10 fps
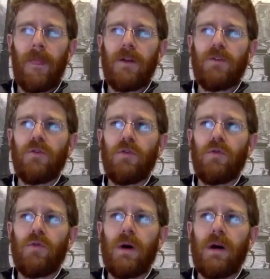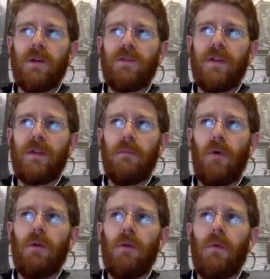to see that
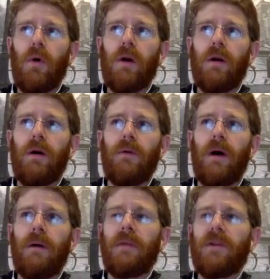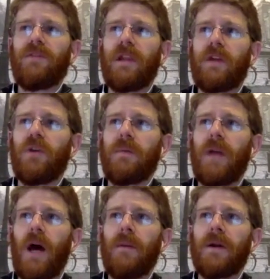more and more, well, I'm going to sound like Trump
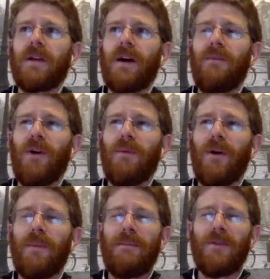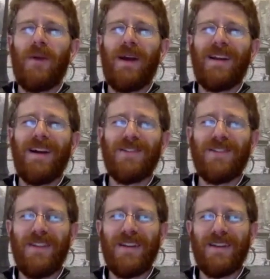now, but more and more people are
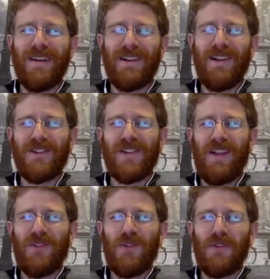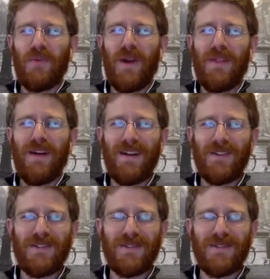recognizing that Claude Shannon is doing some great things.